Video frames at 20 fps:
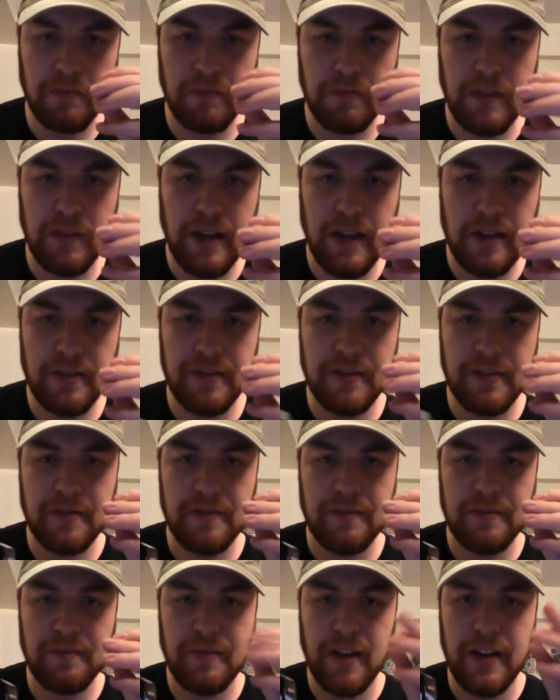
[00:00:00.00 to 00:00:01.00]

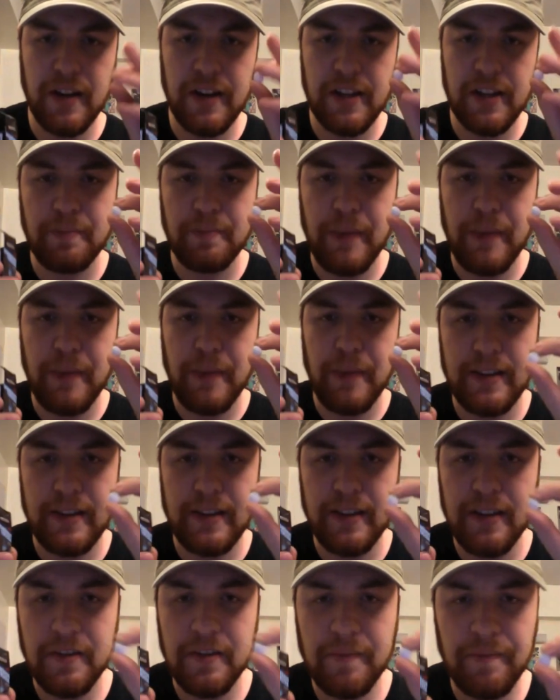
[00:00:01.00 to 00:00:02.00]
That's
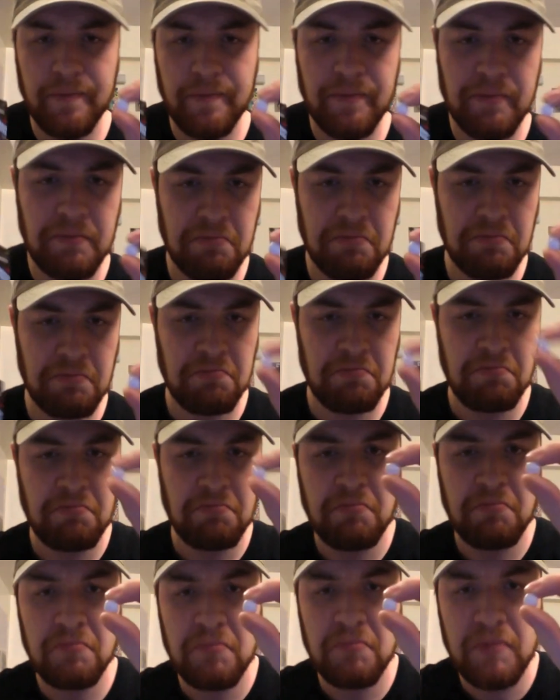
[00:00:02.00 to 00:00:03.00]
unexpected.
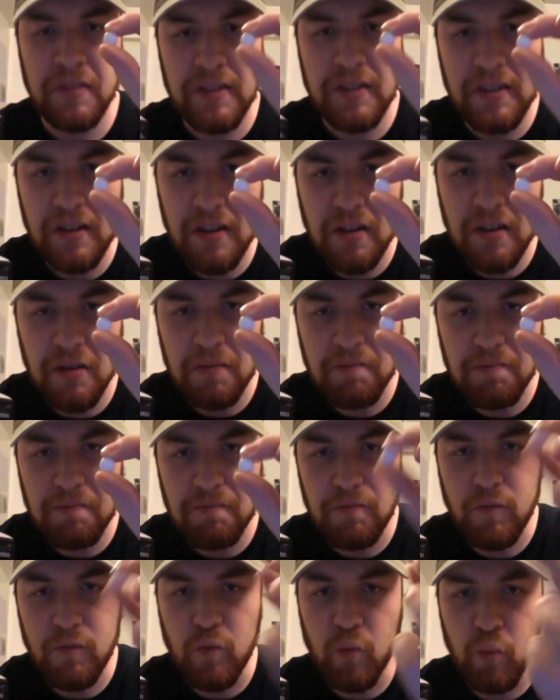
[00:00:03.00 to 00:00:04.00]
It's a
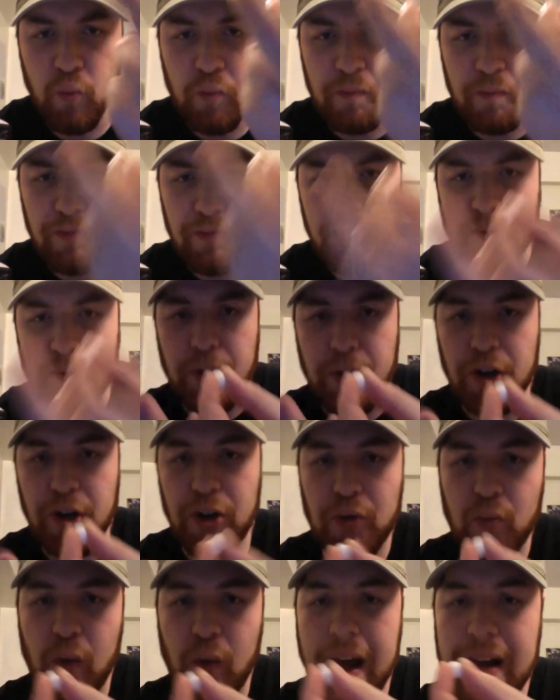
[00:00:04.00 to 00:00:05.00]
pure
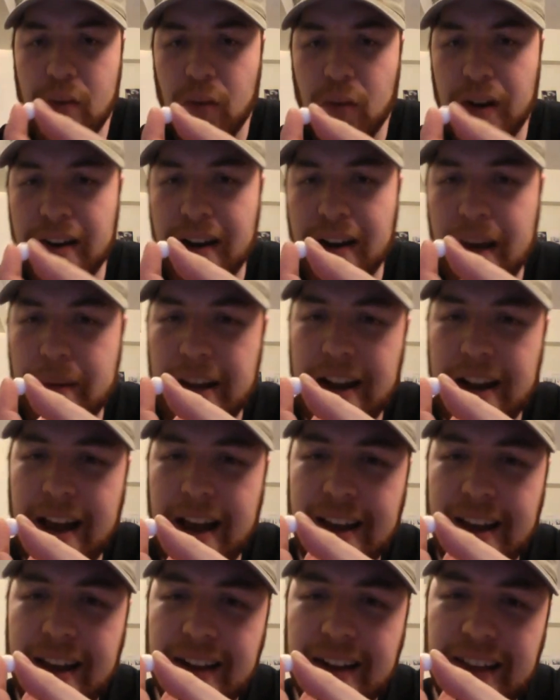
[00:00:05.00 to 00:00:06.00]
white one. I mean, I
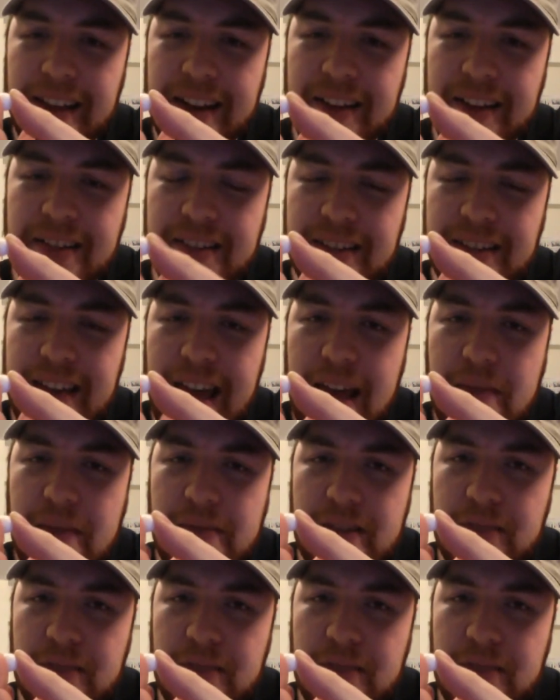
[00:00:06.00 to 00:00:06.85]
get that its game is